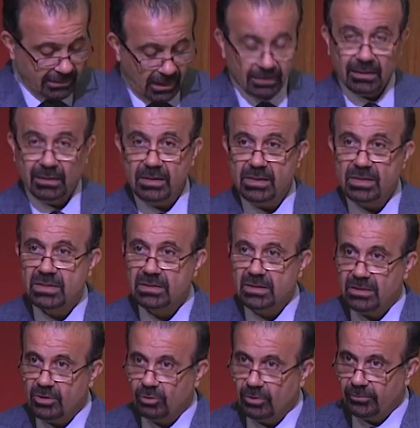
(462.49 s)
not least
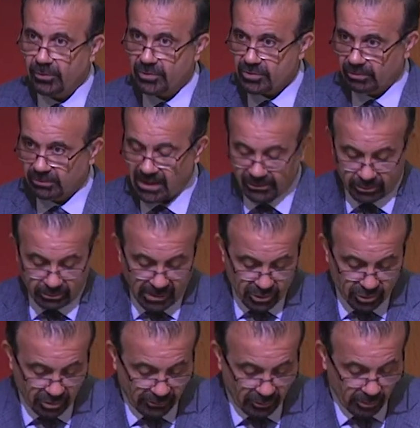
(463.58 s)
in the Universal
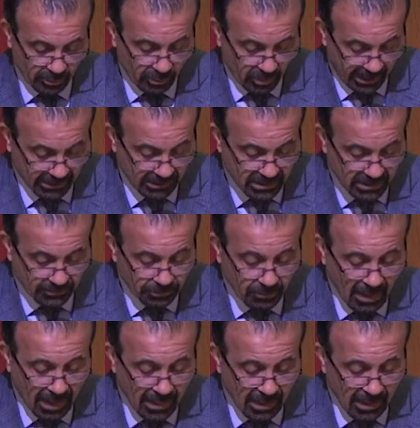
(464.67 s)
Declaration of Human Rights.